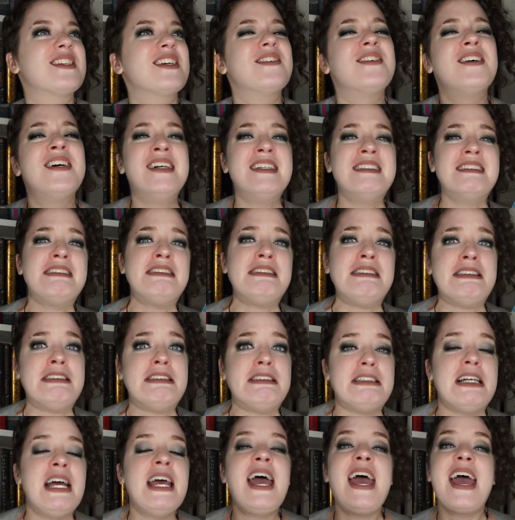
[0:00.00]

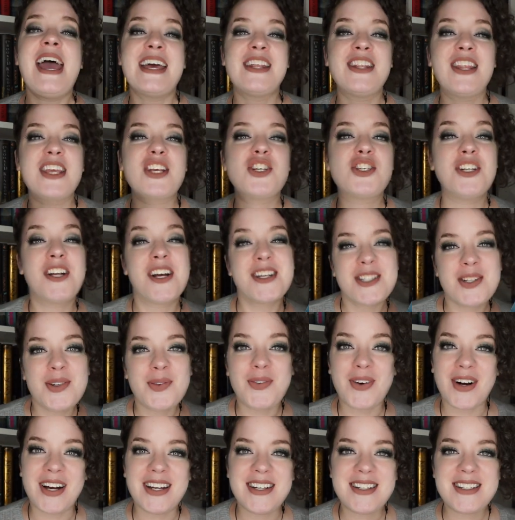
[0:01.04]
and like she doesn't
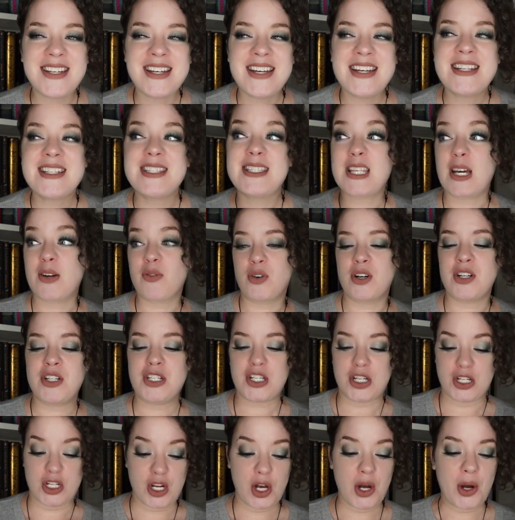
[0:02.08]
want Severin to
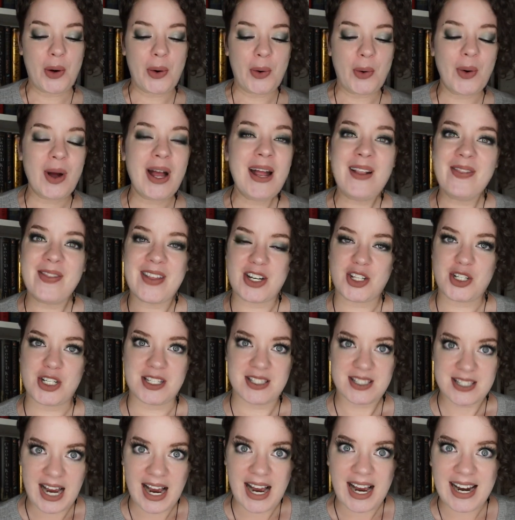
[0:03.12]
know that she's
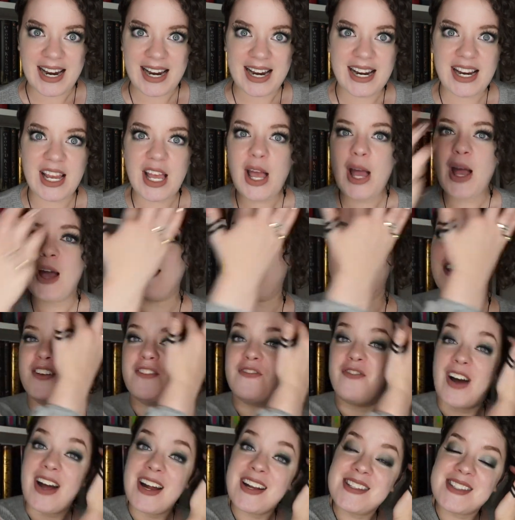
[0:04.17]
dying, and then he
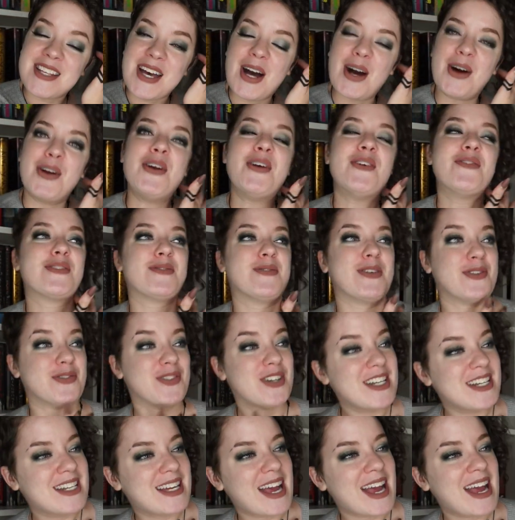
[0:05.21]
finds out from
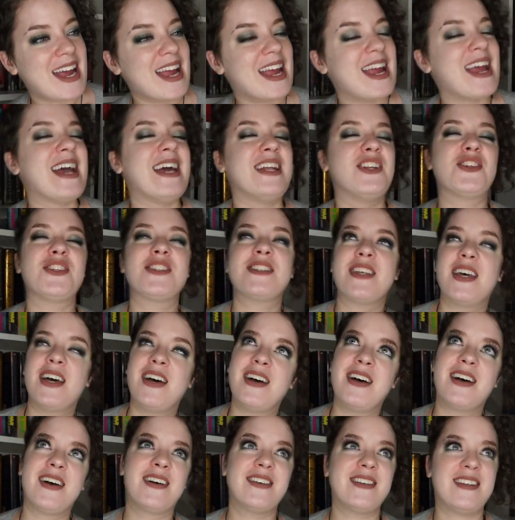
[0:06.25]
Enrique and just
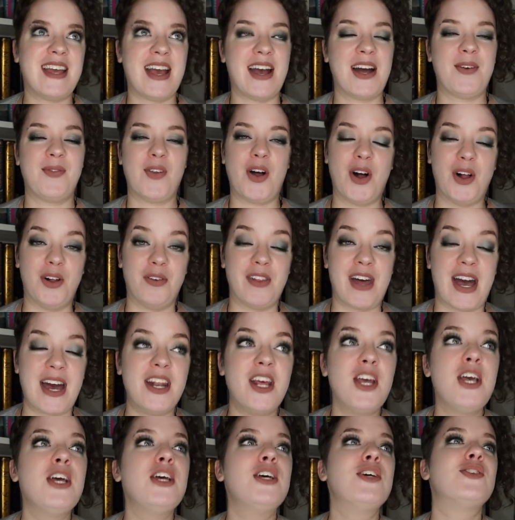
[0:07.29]
yeah, all of that.
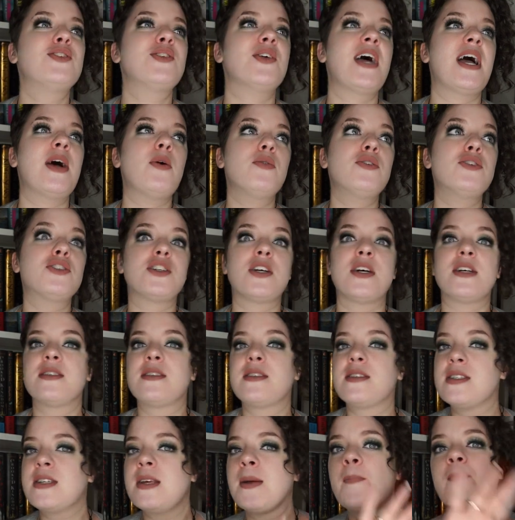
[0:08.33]
So that was
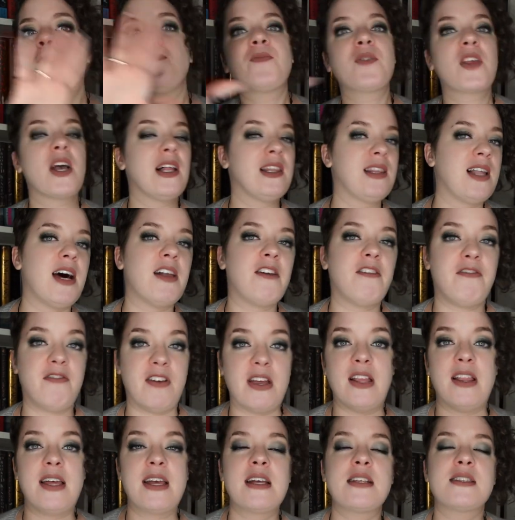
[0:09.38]
just a lot of
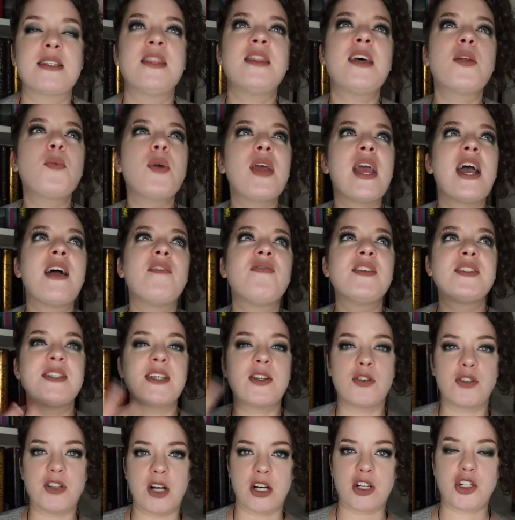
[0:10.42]
feelings. And then we have this
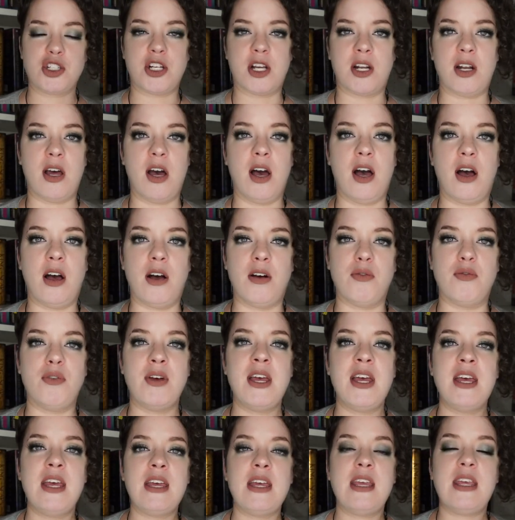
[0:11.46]
introduction of
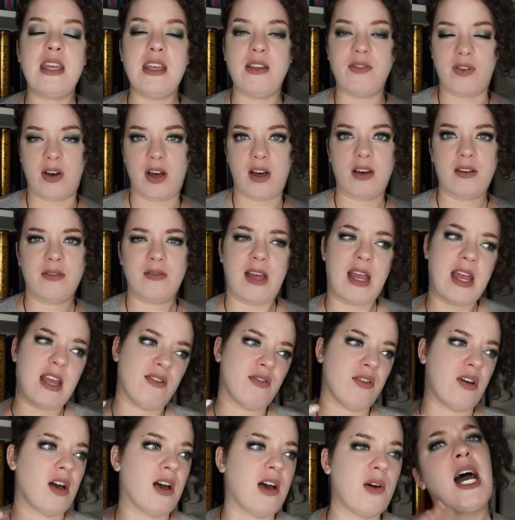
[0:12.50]
Eva,
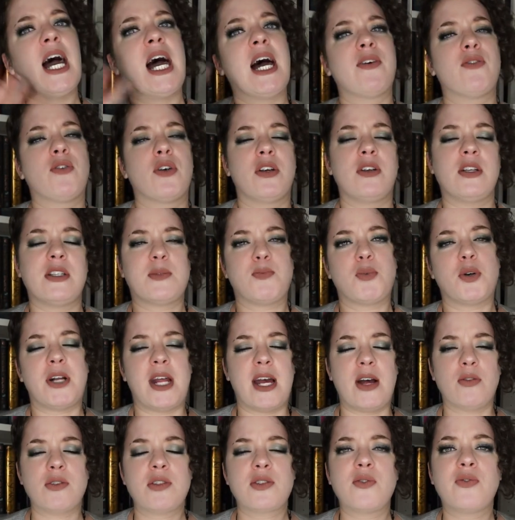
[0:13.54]
however it's
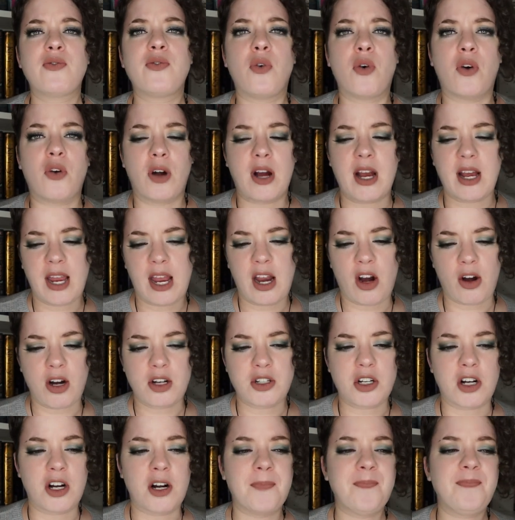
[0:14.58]
pronounced, for a
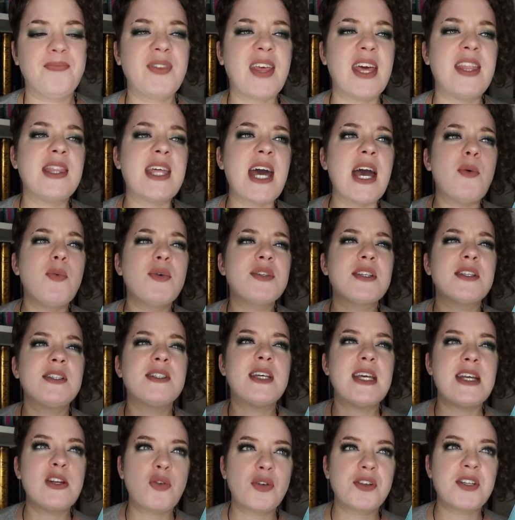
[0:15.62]
character. And that was
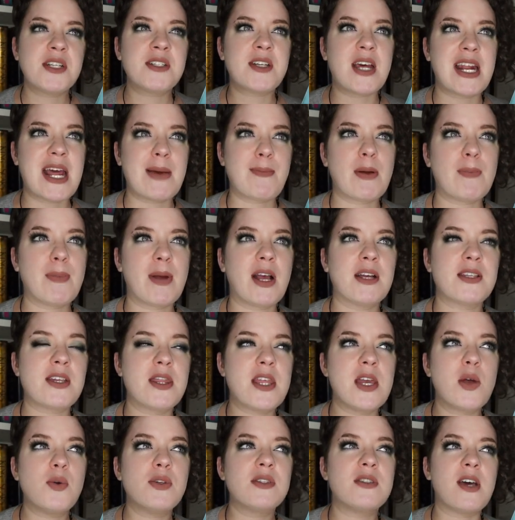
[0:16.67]
an interesting dynamic because I
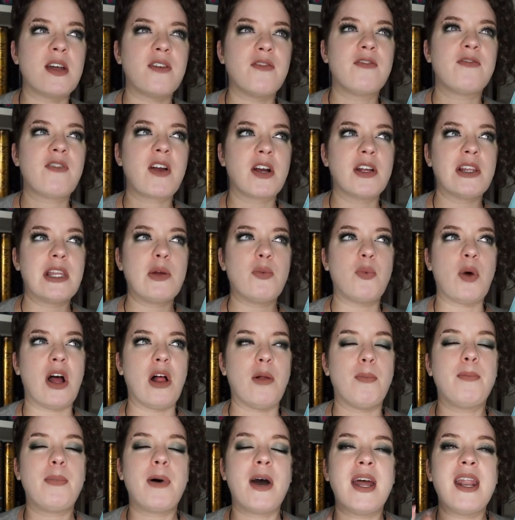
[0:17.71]
think it was done fairly
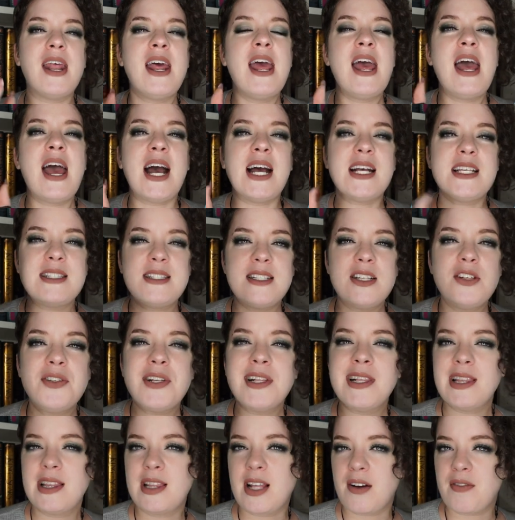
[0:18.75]
well, but I still
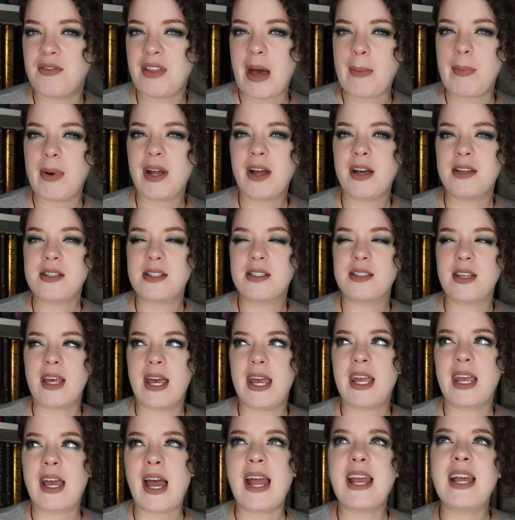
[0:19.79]
didn't love that because it's
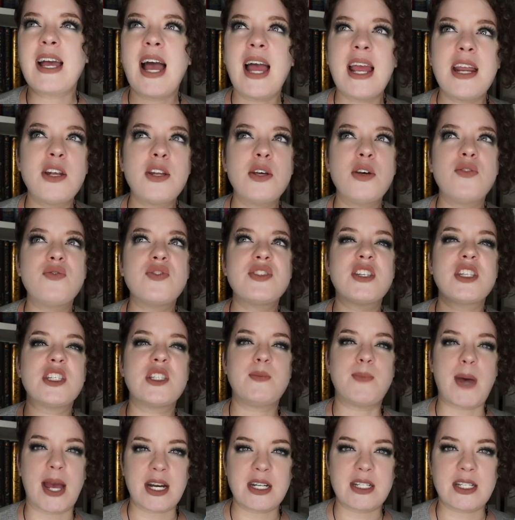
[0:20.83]
like, I kind of
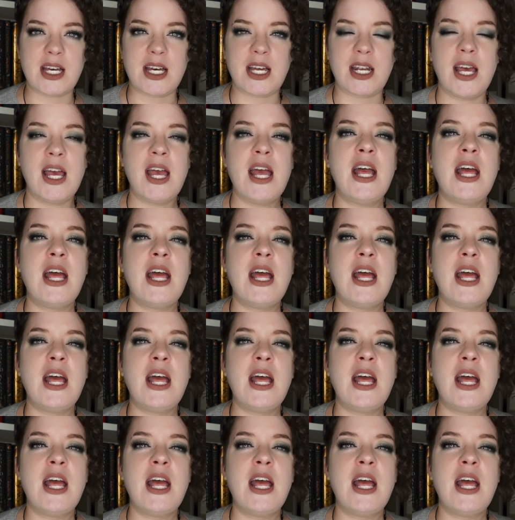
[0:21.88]
suspected